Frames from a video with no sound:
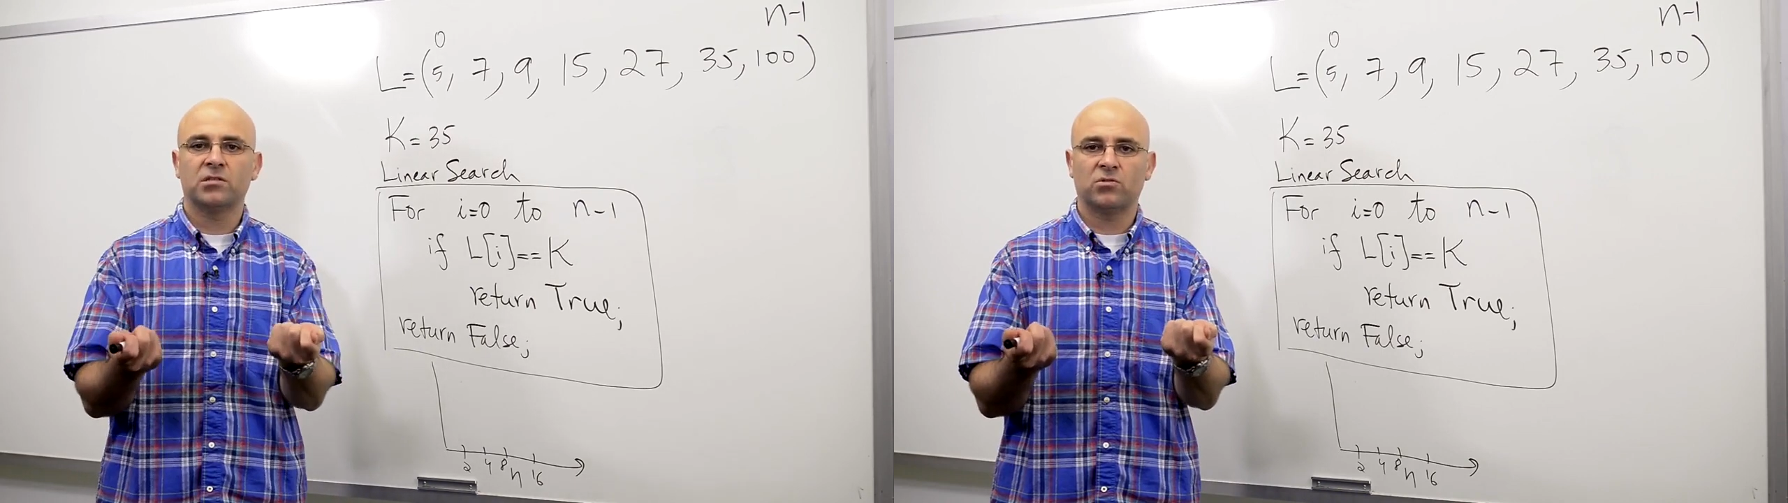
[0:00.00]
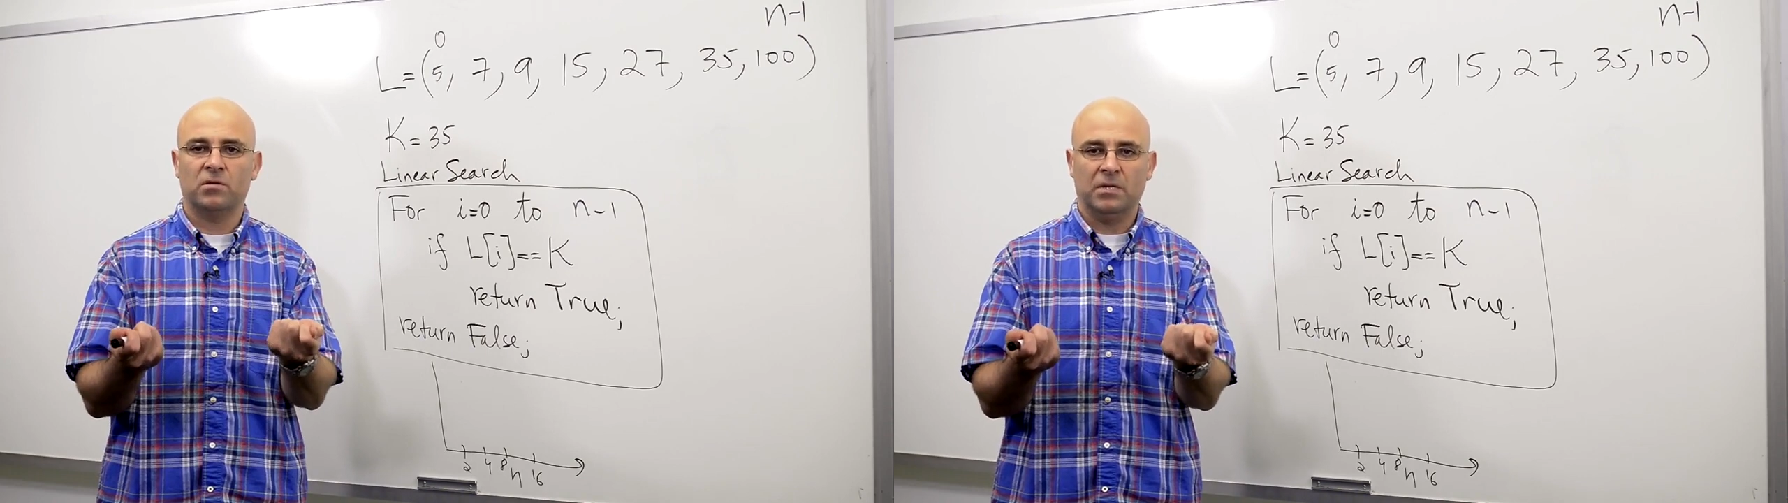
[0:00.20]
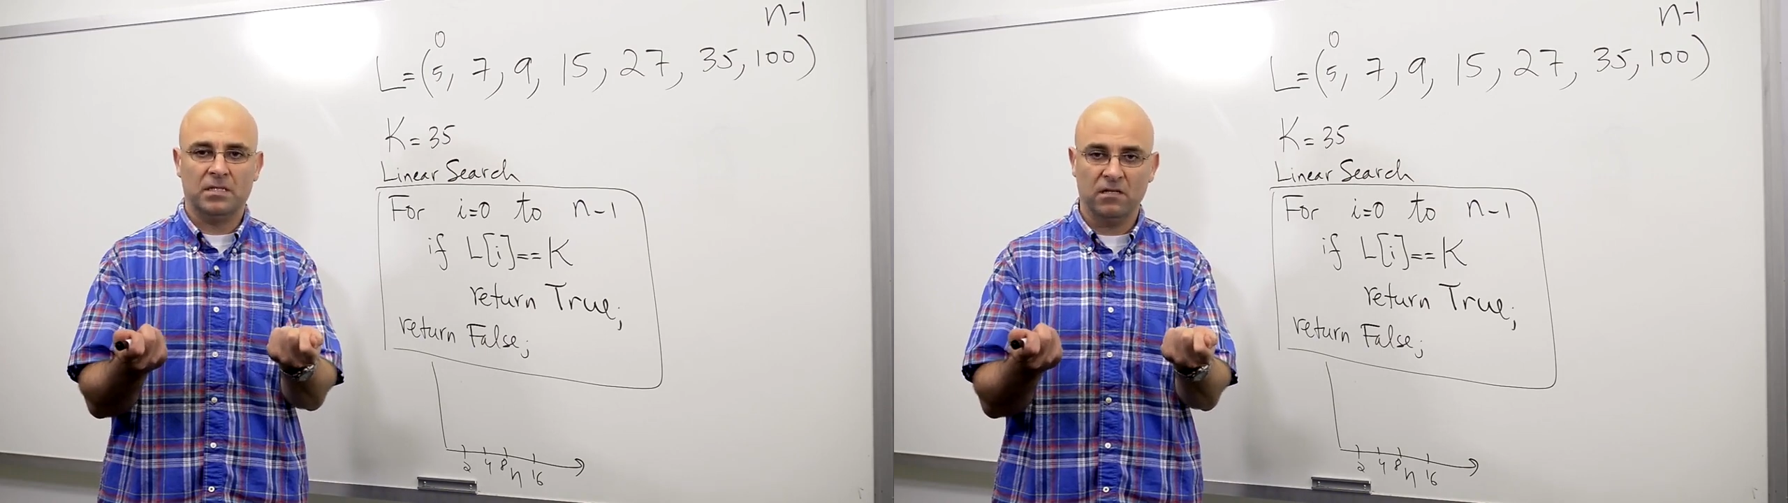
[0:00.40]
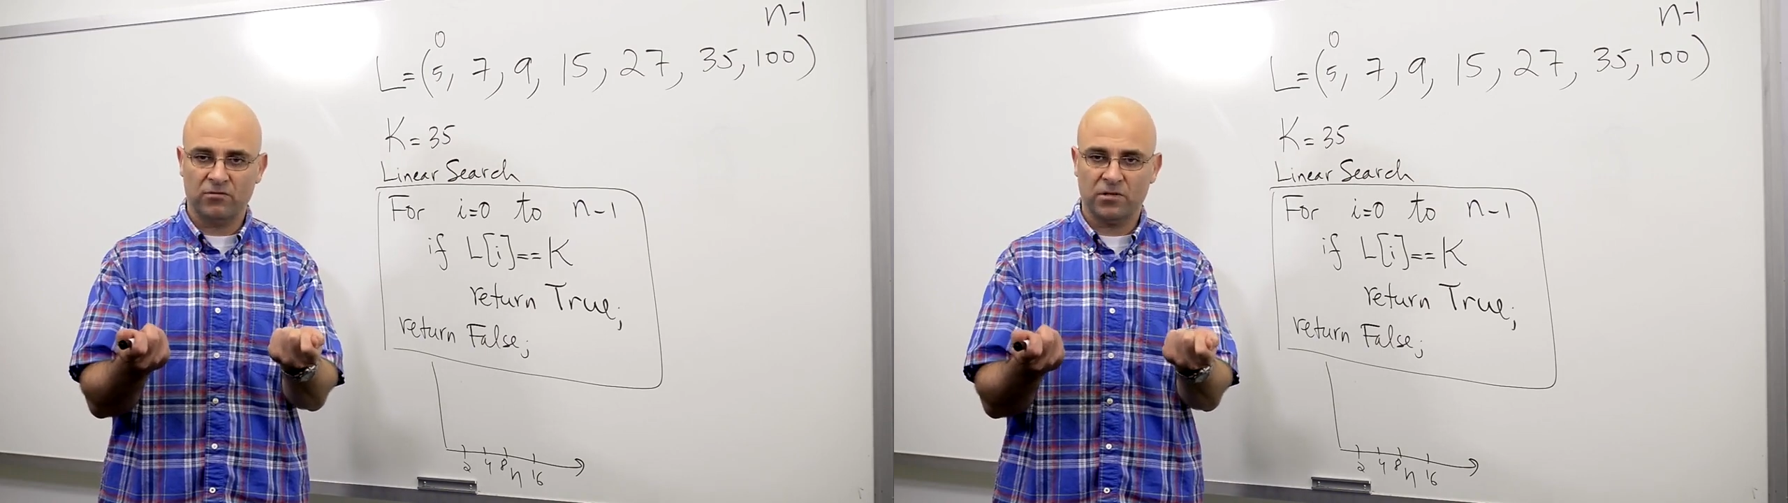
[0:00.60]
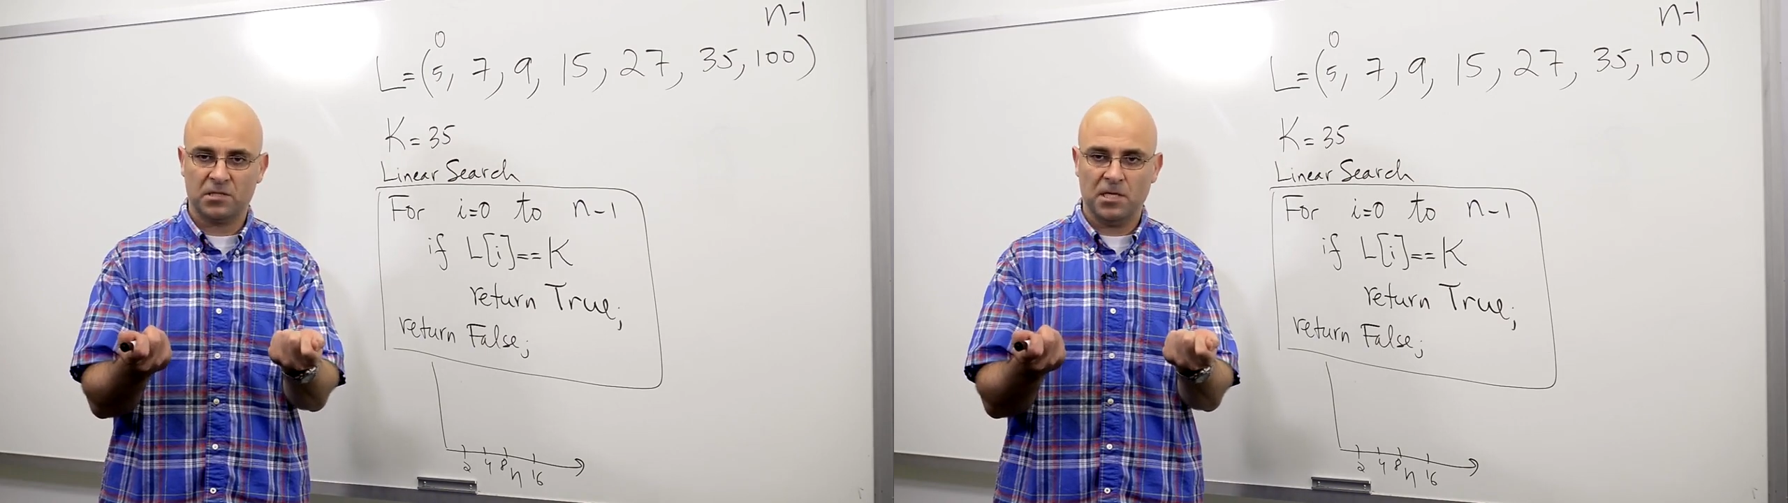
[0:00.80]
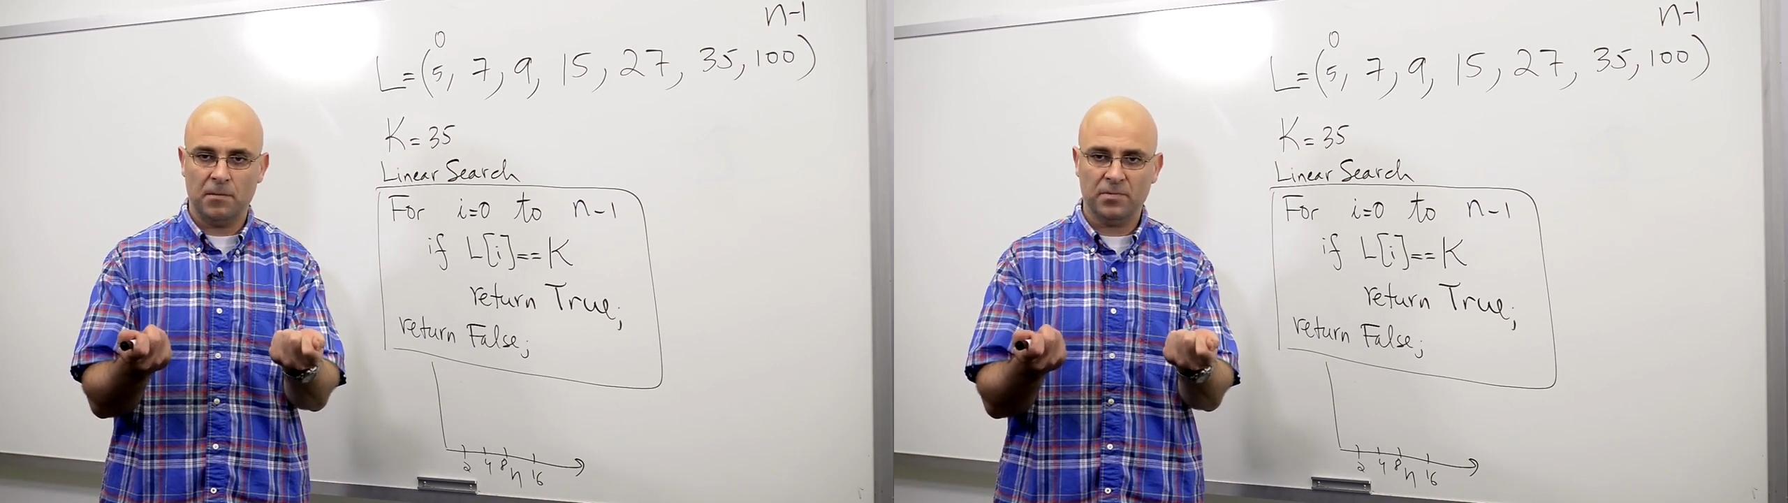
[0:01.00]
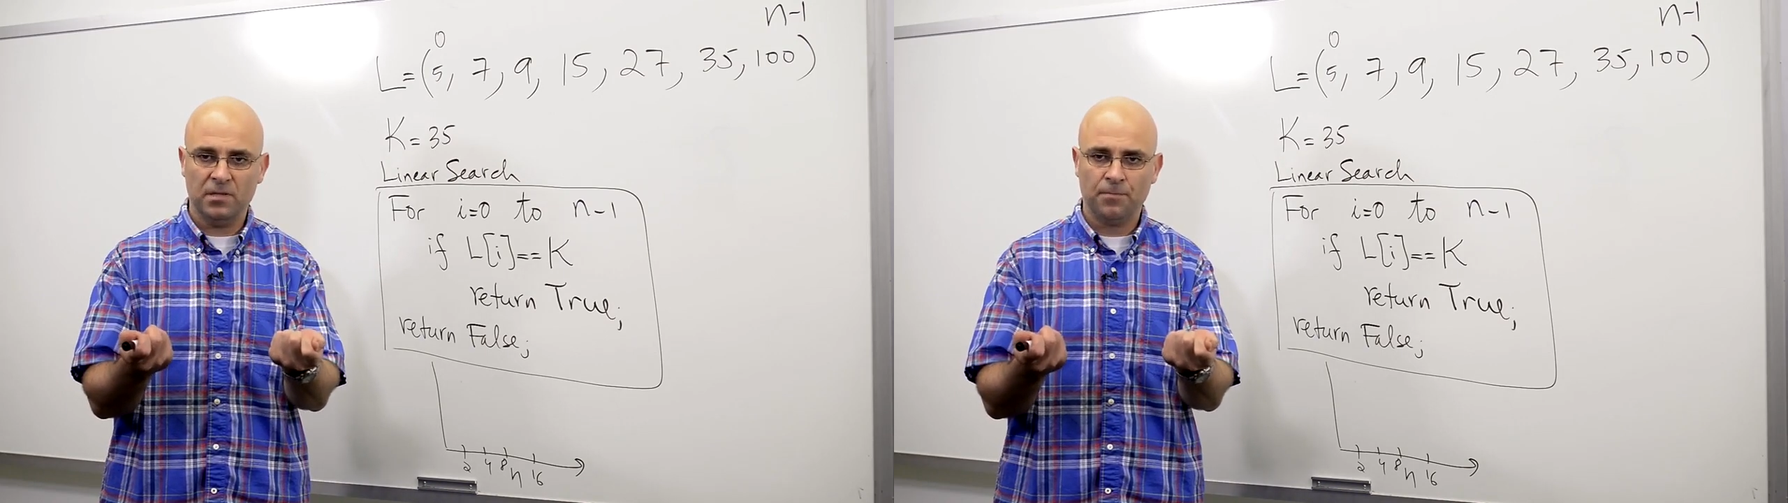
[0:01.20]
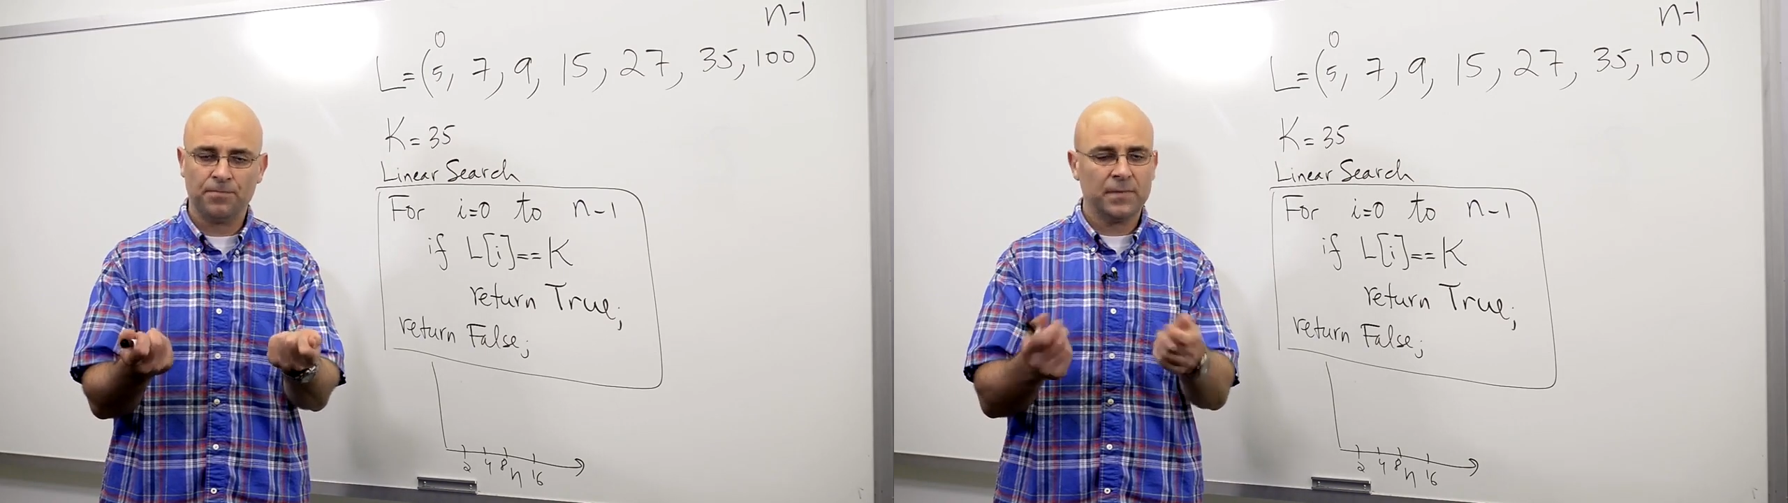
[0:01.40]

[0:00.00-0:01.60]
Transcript: to the middle, for example,